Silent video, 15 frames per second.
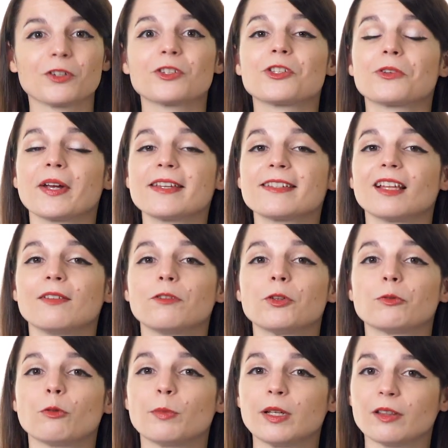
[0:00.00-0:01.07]
your stress
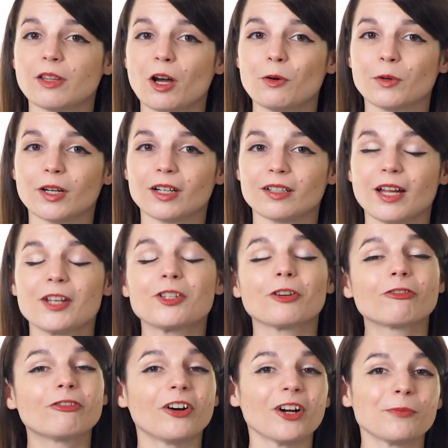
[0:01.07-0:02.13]
levels will be lower and
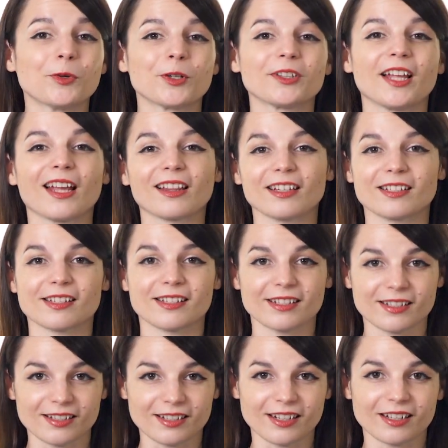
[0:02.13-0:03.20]
you're far more likely to
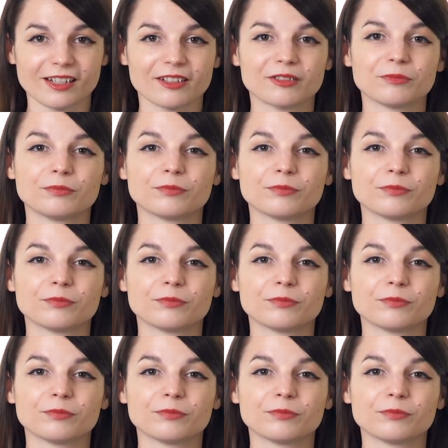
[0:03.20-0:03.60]
succeed.